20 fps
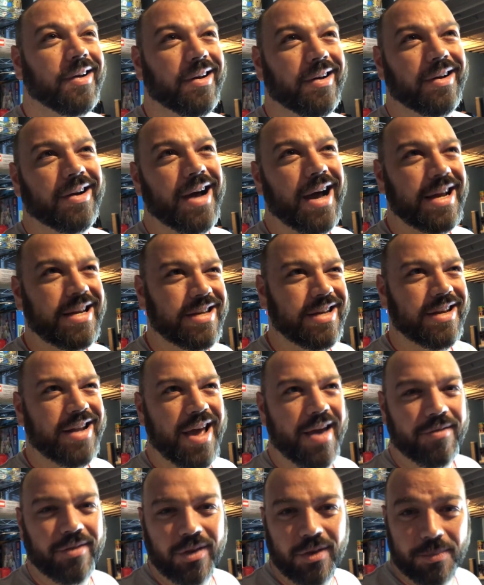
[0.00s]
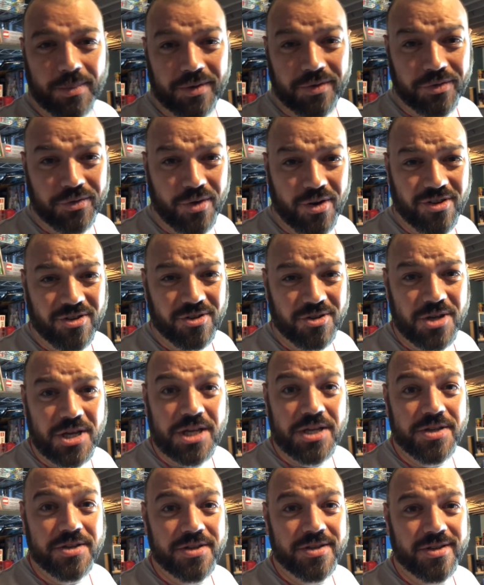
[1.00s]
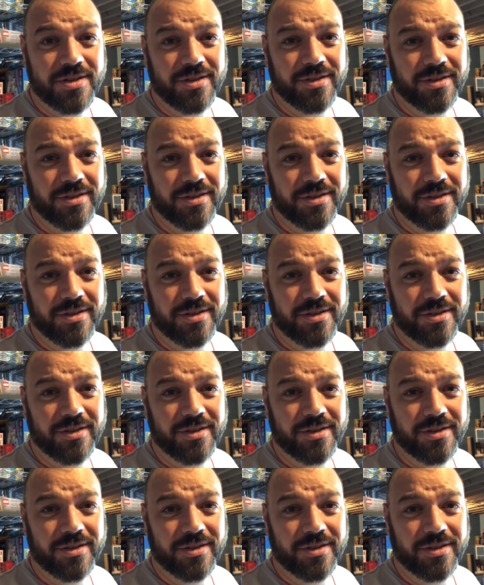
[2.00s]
I did have a little bit of struggle because